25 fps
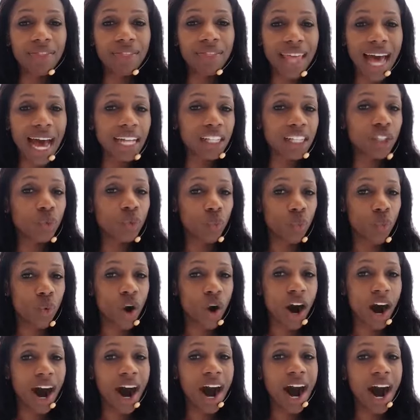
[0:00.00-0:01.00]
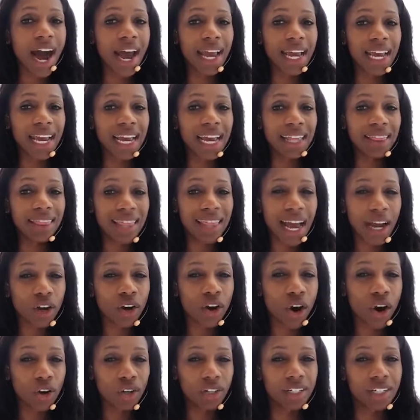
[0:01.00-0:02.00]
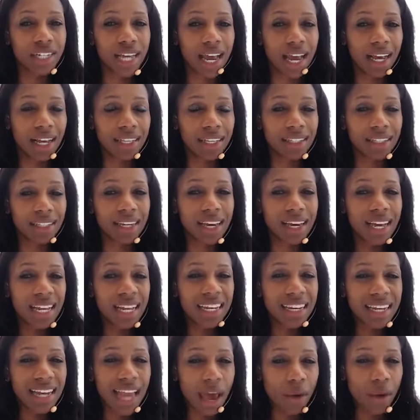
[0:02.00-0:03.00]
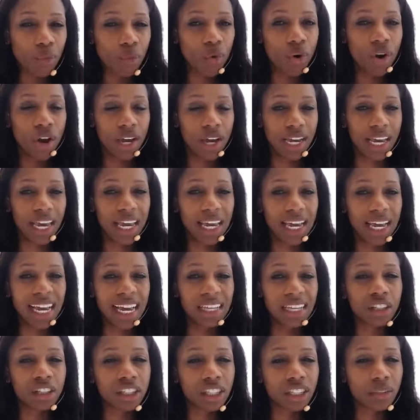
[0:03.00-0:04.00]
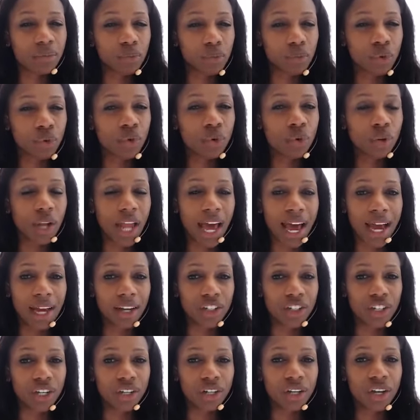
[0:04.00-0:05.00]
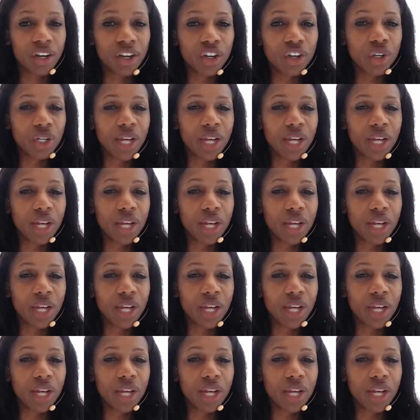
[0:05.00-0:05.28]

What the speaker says: that's why, in that context, networking is small action.